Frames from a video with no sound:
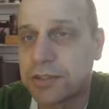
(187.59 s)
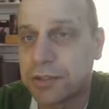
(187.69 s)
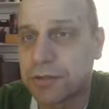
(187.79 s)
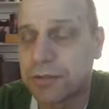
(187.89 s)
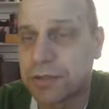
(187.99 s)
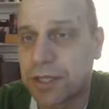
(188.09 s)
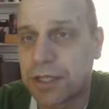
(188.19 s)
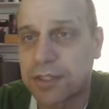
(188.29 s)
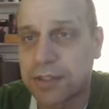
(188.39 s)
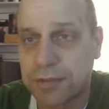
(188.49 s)
total
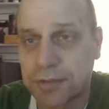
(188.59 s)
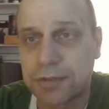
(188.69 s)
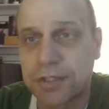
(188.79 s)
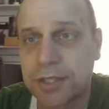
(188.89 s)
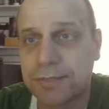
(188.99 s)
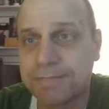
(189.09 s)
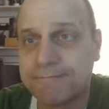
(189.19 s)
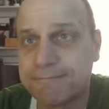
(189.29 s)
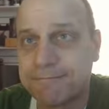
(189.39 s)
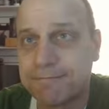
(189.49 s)
cost of ownership.
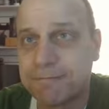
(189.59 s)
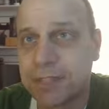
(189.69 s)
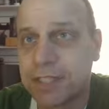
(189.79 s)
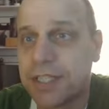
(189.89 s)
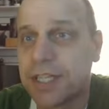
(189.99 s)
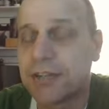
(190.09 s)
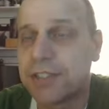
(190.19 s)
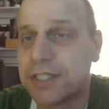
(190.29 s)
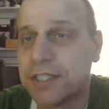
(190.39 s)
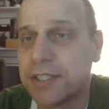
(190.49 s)

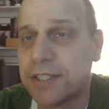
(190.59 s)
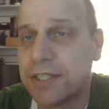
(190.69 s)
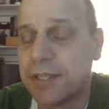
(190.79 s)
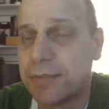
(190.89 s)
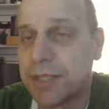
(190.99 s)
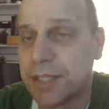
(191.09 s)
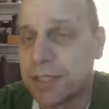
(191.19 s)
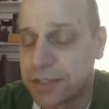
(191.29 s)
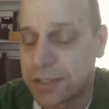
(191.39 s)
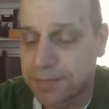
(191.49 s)
Guaranteed.
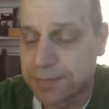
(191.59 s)
Because